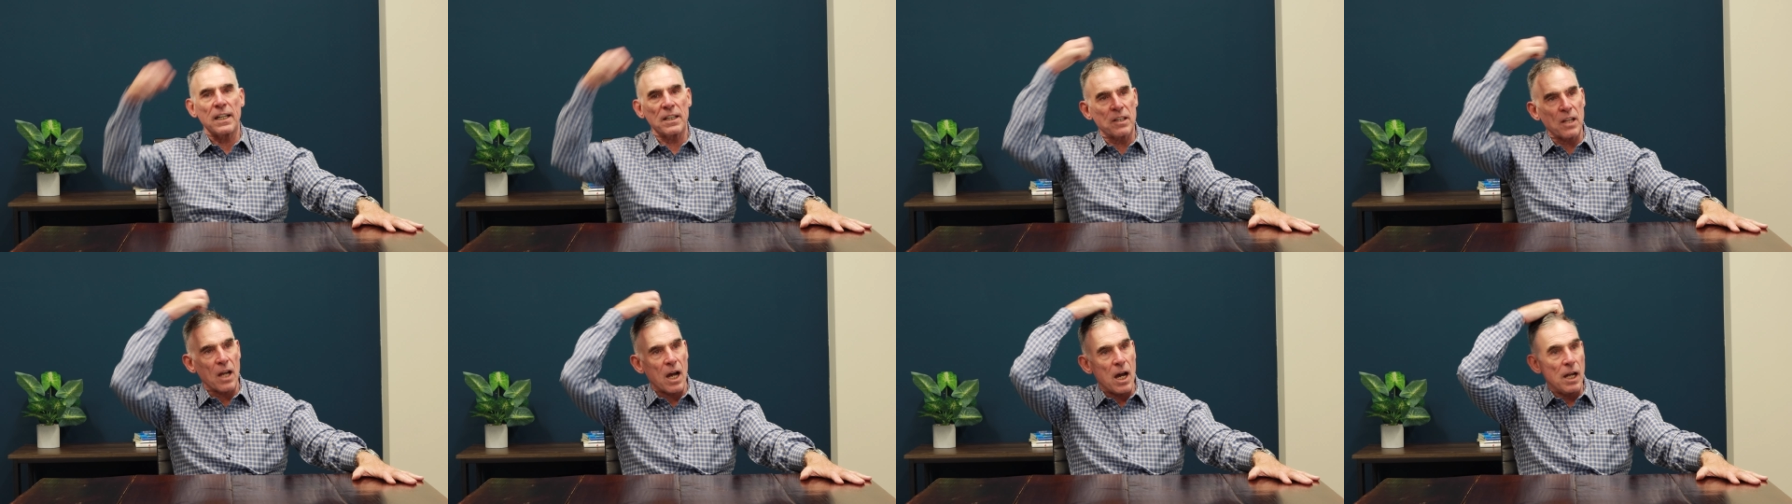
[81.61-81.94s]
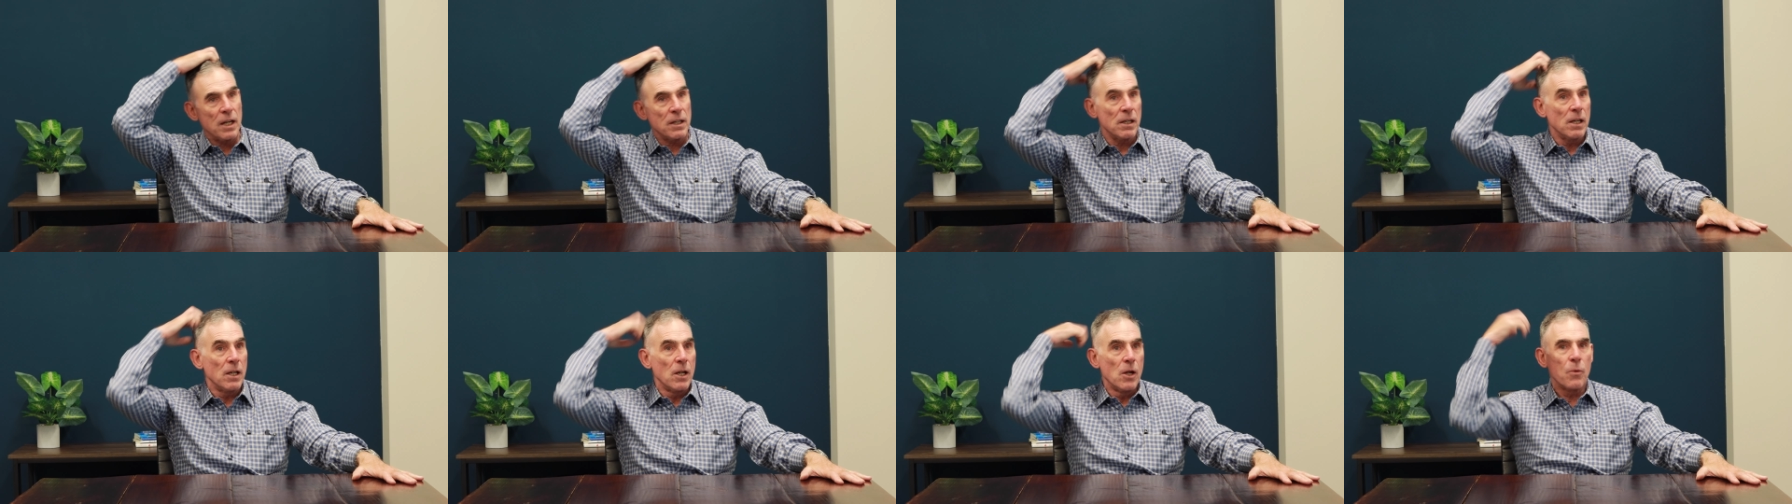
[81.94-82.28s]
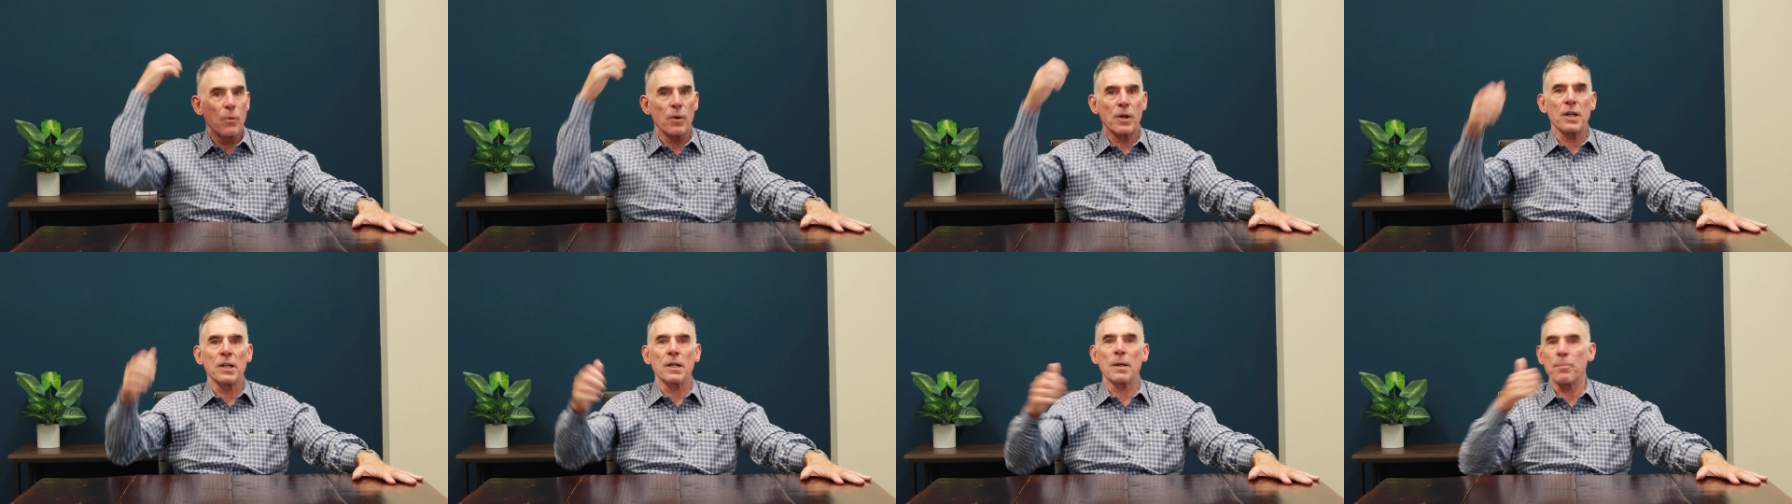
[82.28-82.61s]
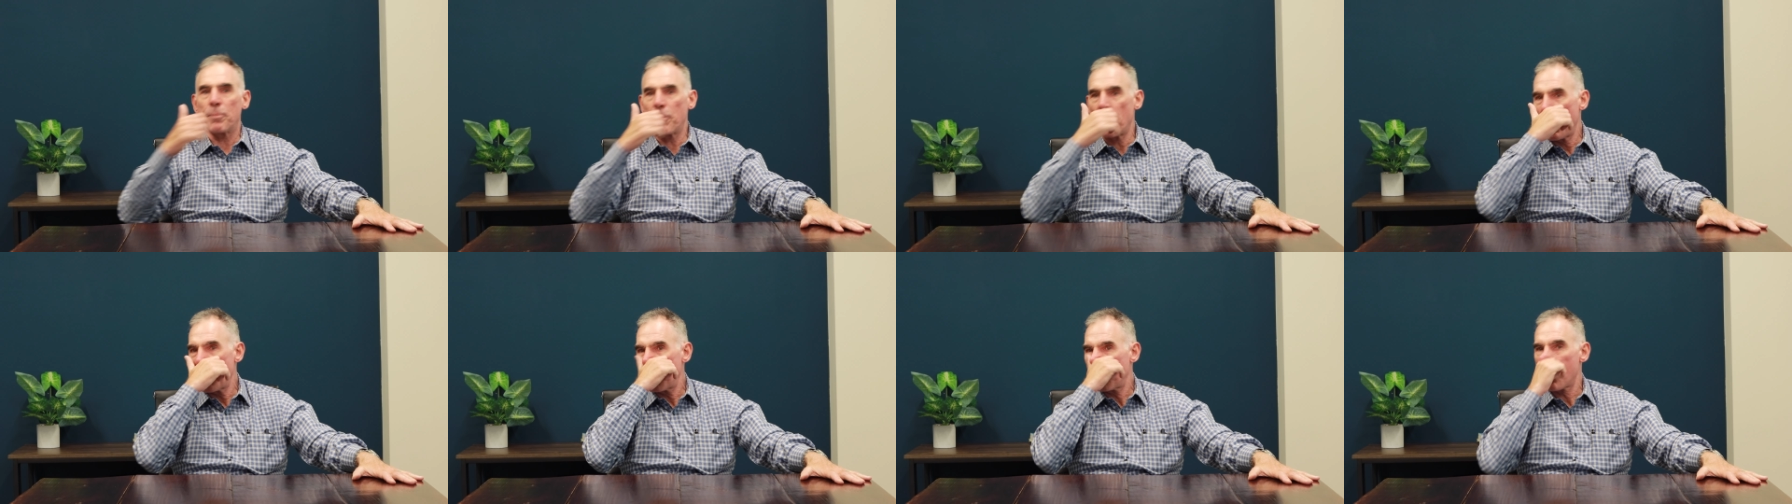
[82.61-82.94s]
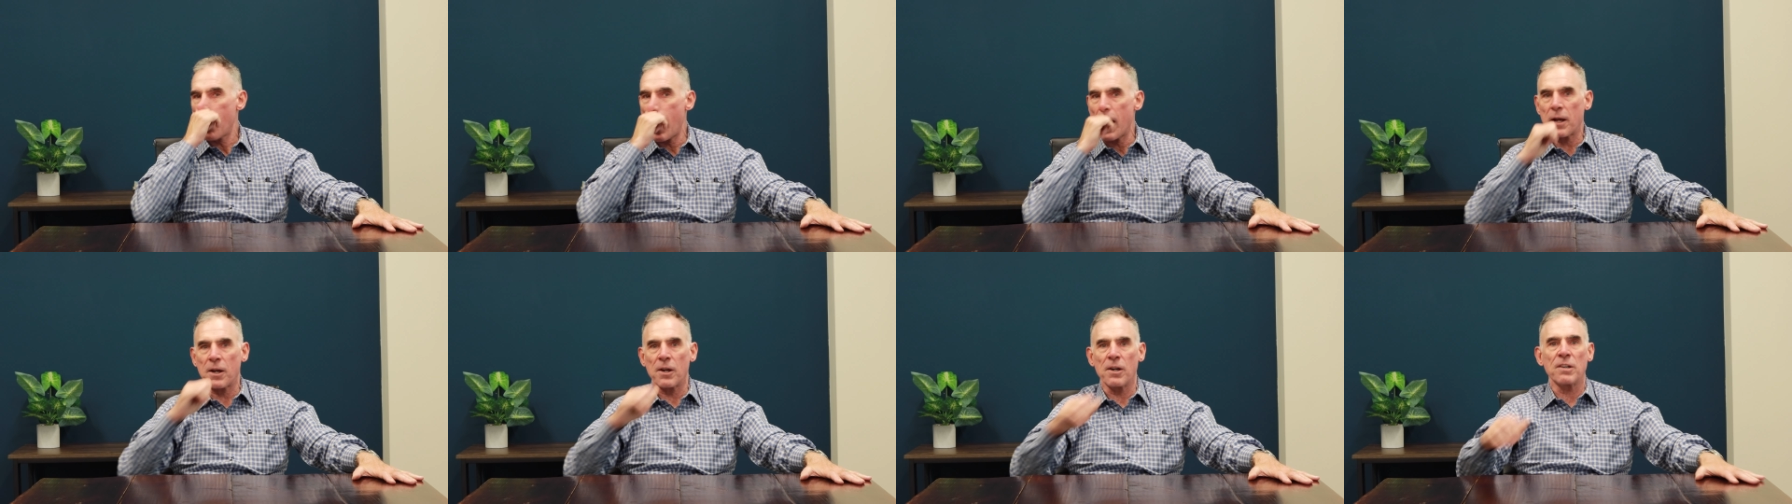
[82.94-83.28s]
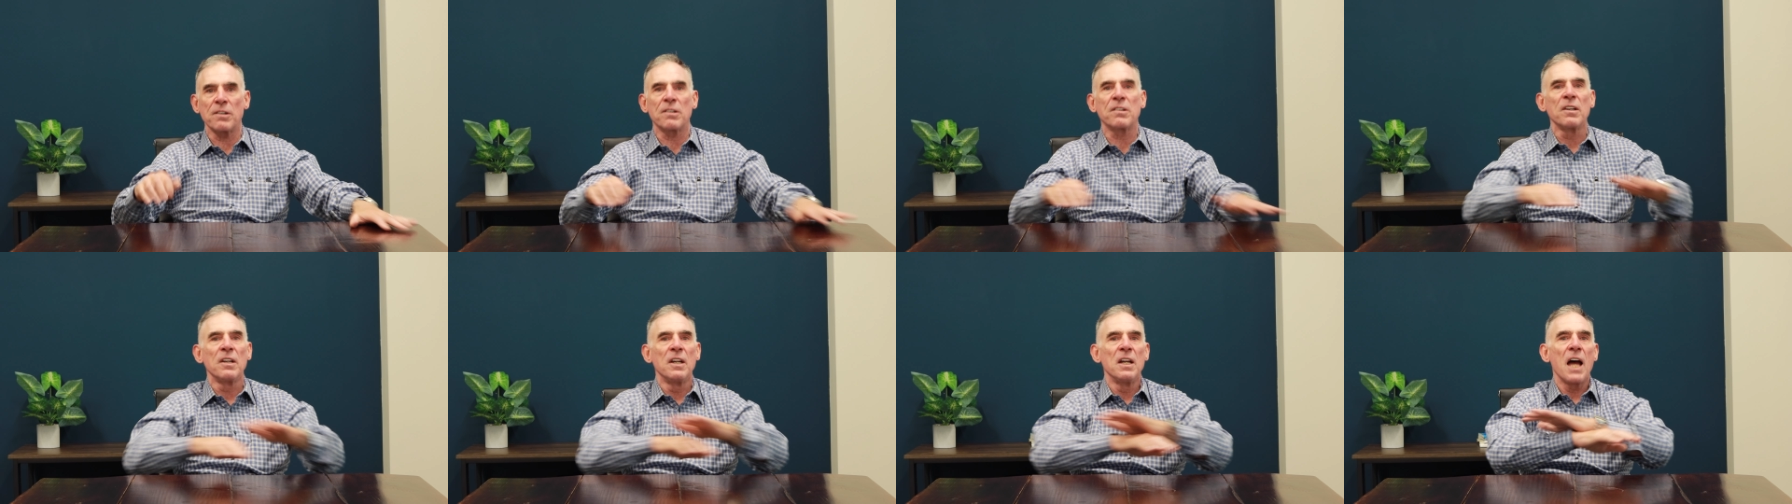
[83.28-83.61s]
it done. We're going to break
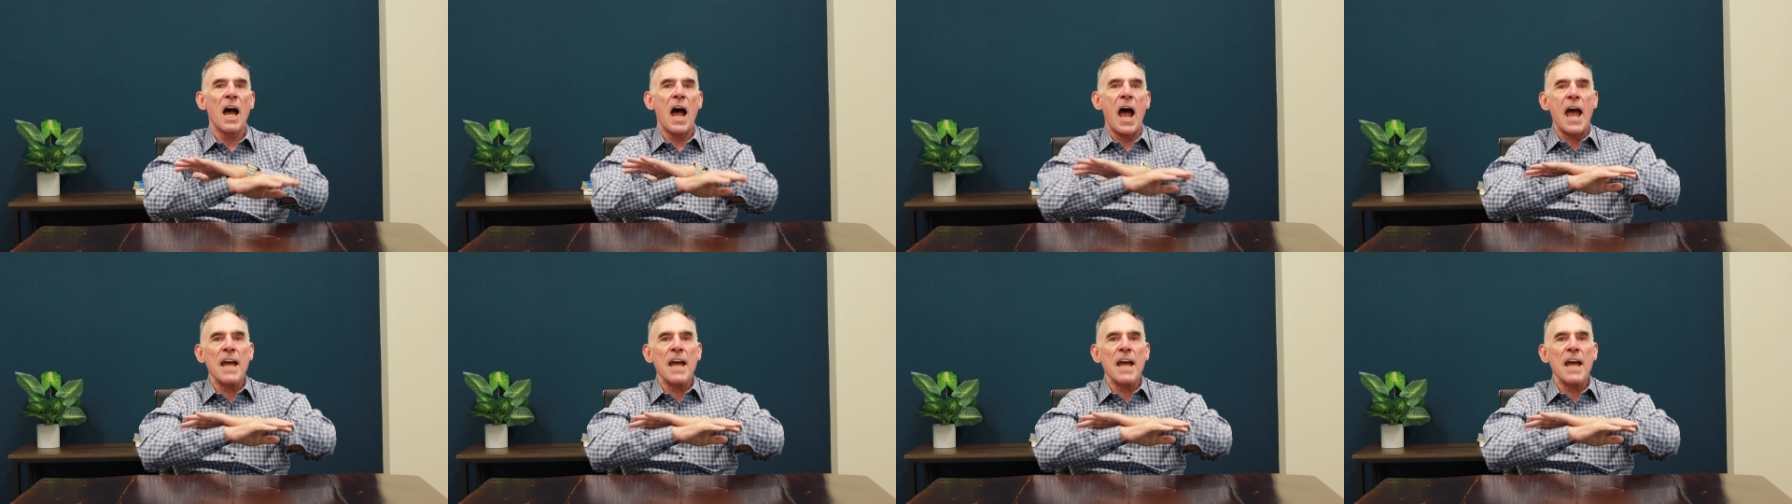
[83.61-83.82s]
records.